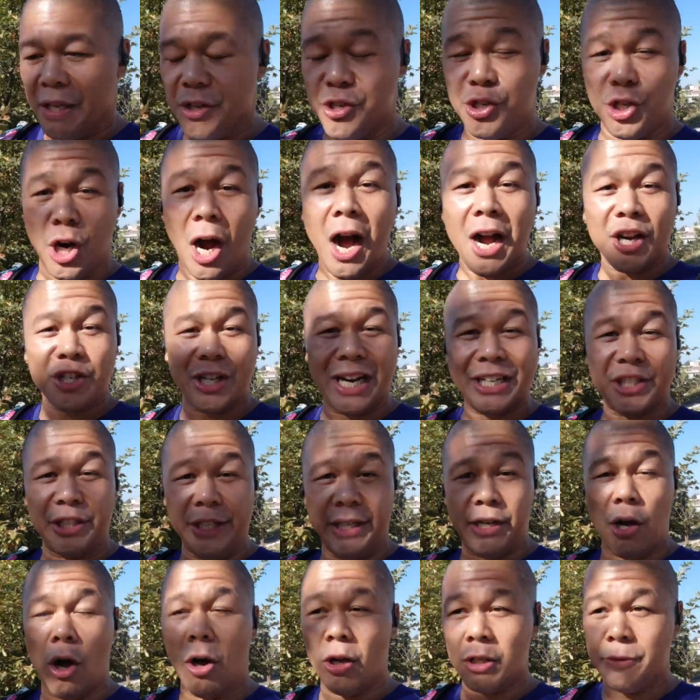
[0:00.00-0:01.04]
Josh
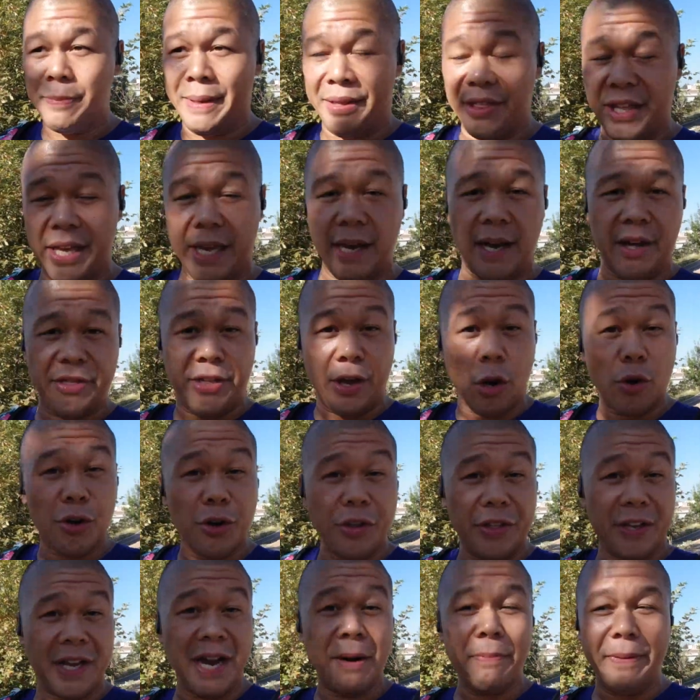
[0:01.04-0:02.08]
actually calls me, the
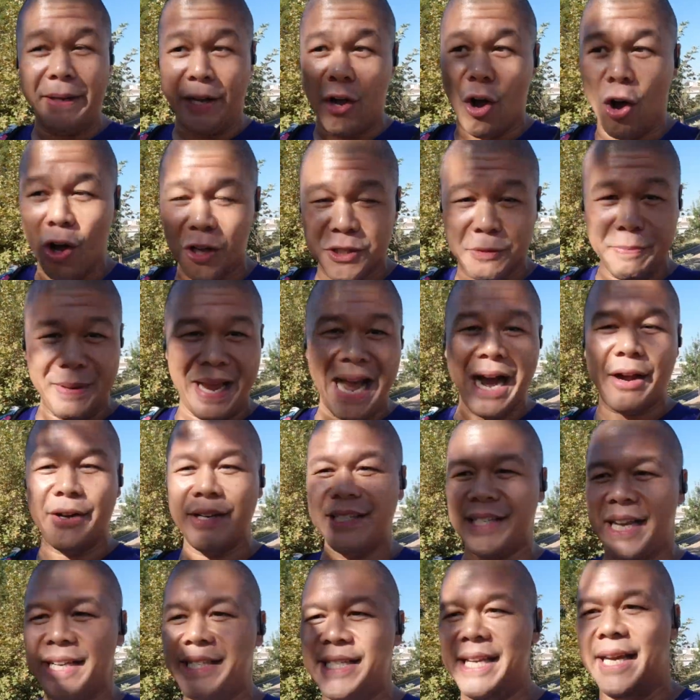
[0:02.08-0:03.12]
owner of the company calls me out, and
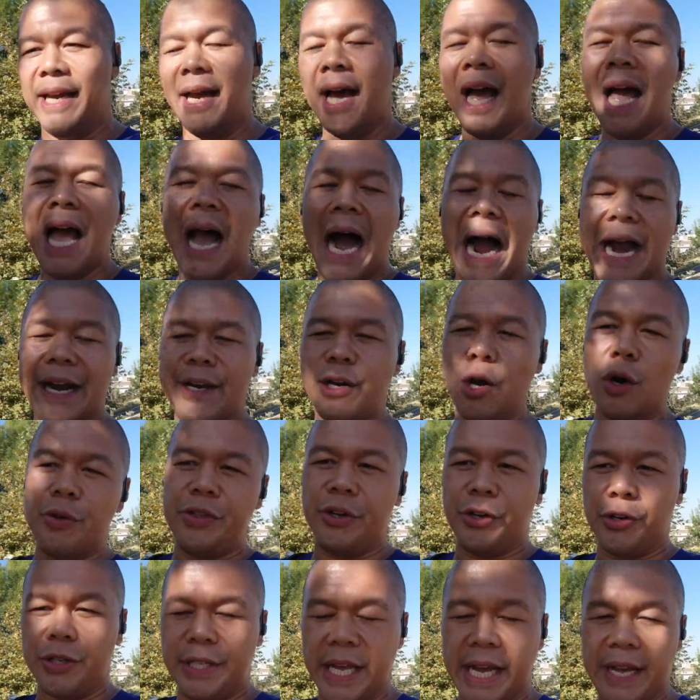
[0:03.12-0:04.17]
he's like, D, I know
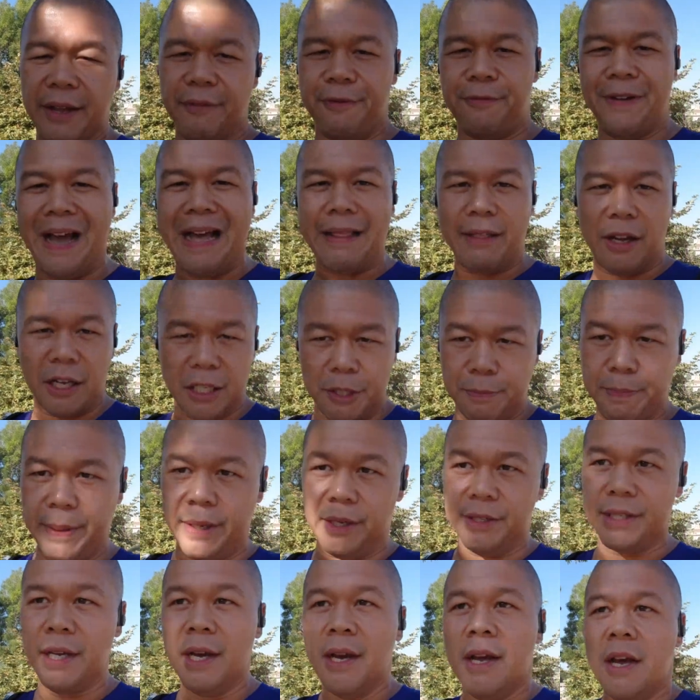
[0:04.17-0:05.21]
that you're taking fat loss
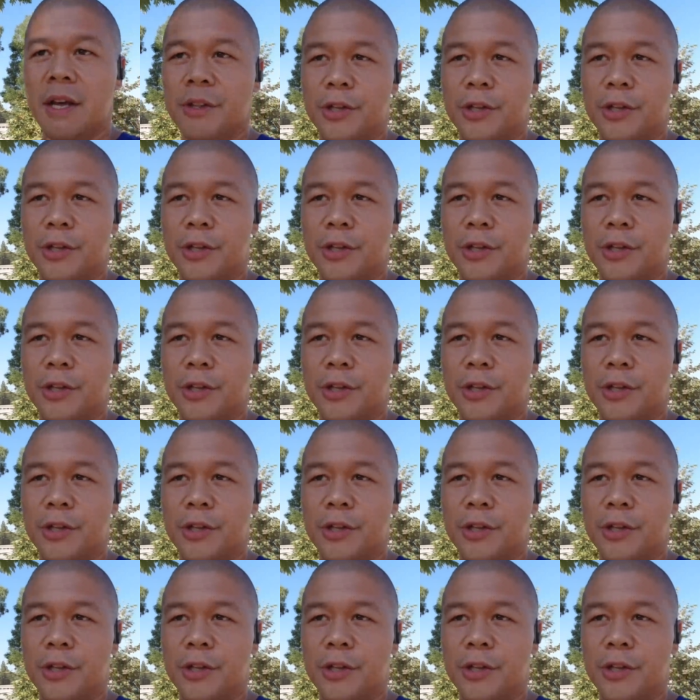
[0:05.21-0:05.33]
pills.